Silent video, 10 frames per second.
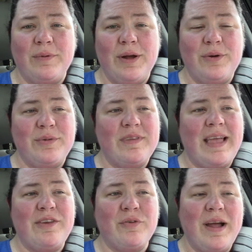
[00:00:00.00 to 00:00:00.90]
roads,
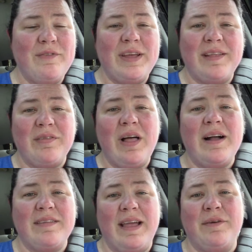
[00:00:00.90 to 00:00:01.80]
and traffic gets
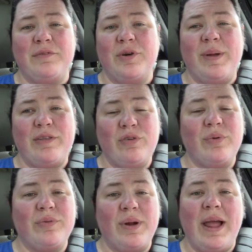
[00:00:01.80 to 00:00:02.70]
locked down for about two
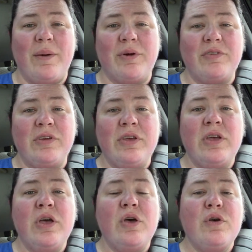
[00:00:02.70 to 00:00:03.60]
or three hours.
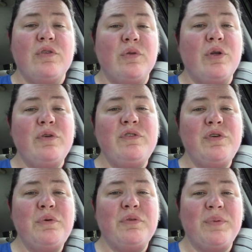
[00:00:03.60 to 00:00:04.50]
So those
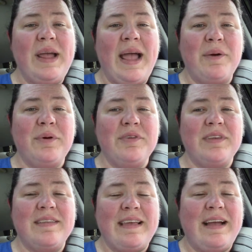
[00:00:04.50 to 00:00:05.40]
two or three hours,
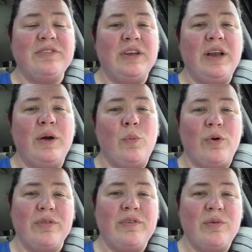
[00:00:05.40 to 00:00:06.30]
it's actually not
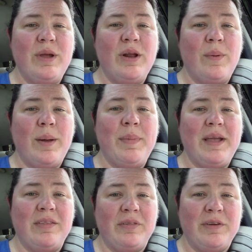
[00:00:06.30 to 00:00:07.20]
worth it to me to go out and
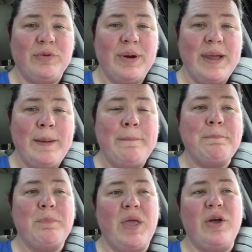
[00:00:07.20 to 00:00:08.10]
make a delivery
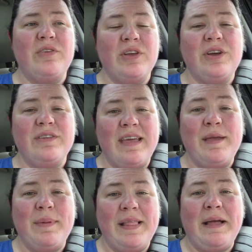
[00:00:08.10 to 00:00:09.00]
because it could
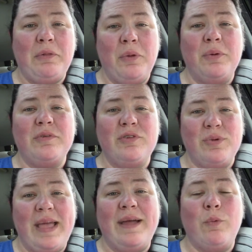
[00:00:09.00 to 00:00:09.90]
take me that long to
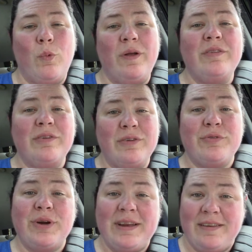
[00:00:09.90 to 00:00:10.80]
get one
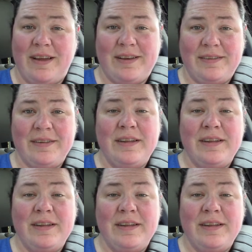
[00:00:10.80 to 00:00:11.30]
delivery done.